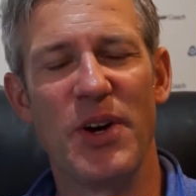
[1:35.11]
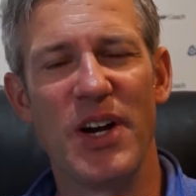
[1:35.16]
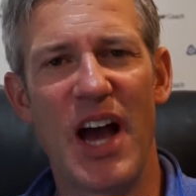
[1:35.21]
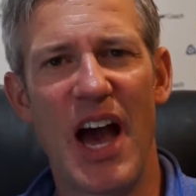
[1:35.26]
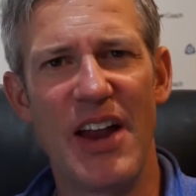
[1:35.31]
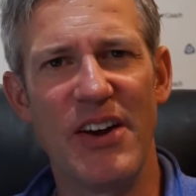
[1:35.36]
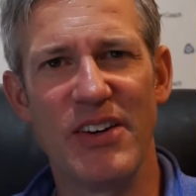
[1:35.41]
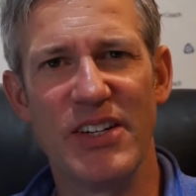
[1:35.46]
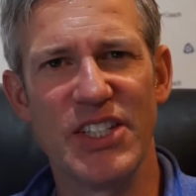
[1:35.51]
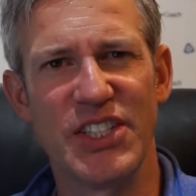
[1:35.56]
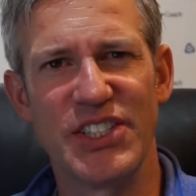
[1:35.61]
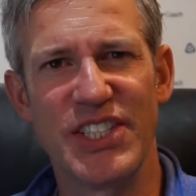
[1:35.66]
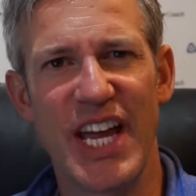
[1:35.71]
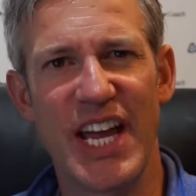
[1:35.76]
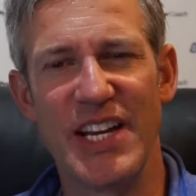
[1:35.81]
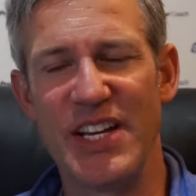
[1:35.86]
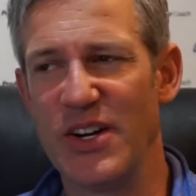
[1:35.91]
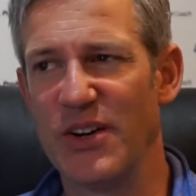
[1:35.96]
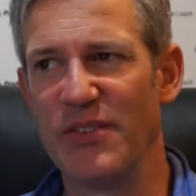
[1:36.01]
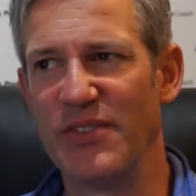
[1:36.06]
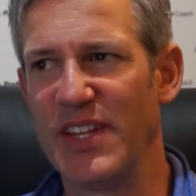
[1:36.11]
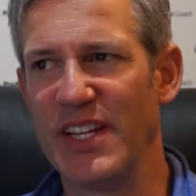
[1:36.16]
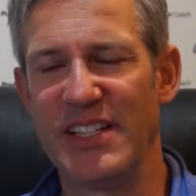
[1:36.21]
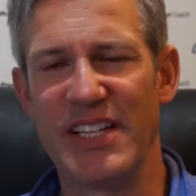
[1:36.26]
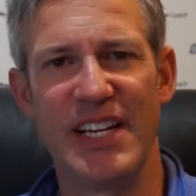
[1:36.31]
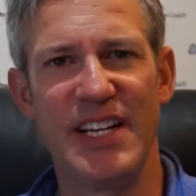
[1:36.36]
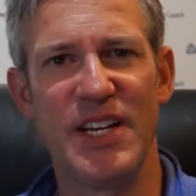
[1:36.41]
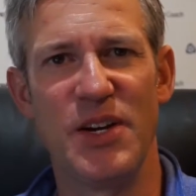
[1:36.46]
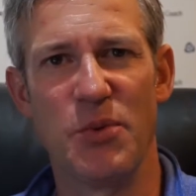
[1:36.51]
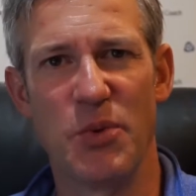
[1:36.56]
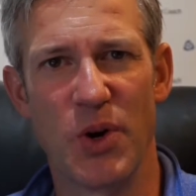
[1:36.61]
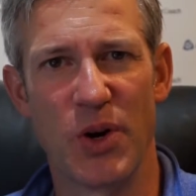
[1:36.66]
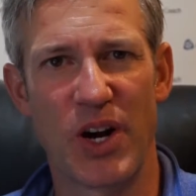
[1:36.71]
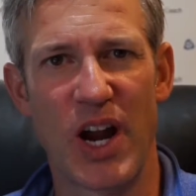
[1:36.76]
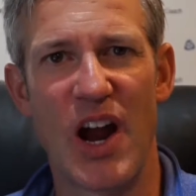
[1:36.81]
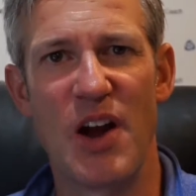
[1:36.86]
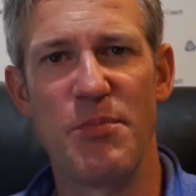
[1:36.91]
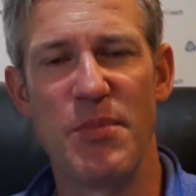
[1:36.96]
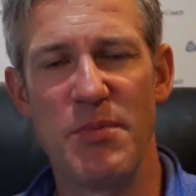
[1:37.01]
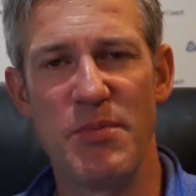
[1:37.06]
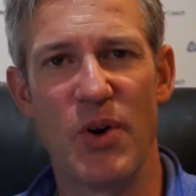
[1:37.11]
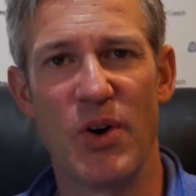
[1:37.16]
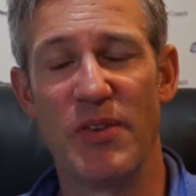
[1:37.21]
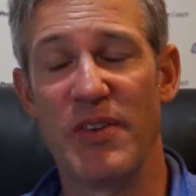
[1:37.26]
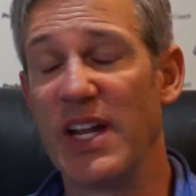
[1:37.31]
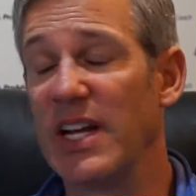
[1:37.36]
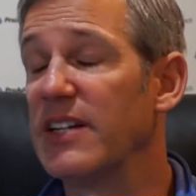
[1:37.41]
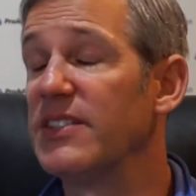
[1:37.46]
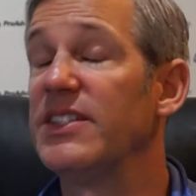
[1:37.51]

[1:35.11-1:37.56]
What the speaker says: I don't understand. You don't think they need to work hard and be motivated?